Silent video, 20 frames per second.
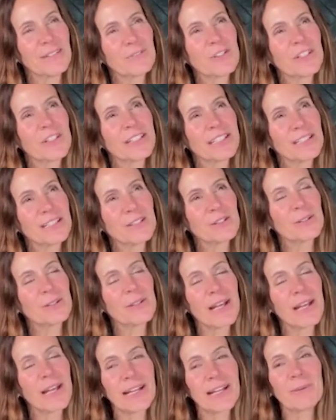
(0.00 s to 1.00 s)
she did do
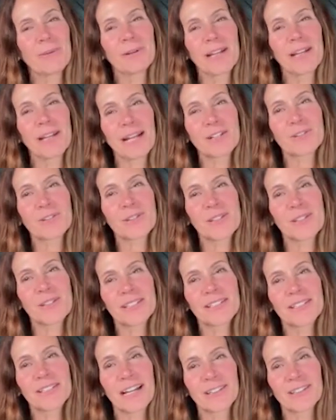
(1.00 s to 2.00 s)
that, I would actually
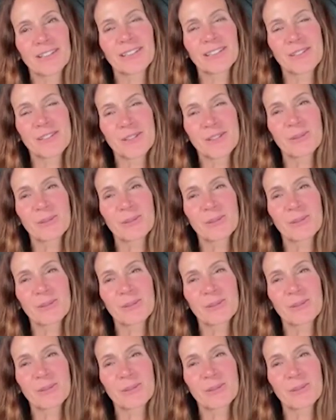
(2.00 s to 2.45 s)
sit down and listen